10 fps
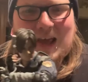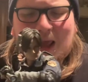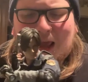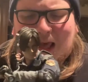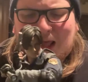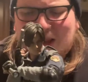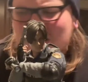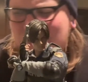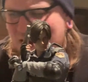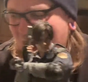
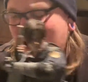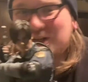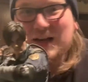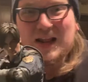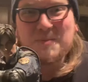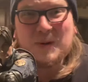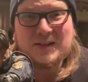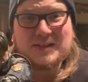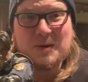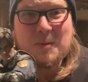and actually had about
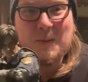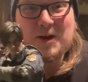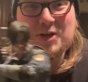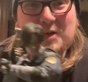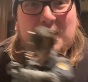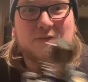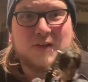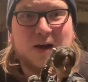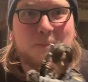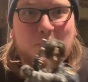the same amount of shit, if
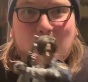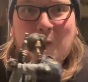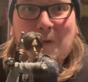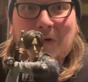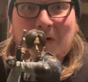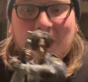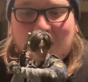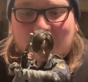not more.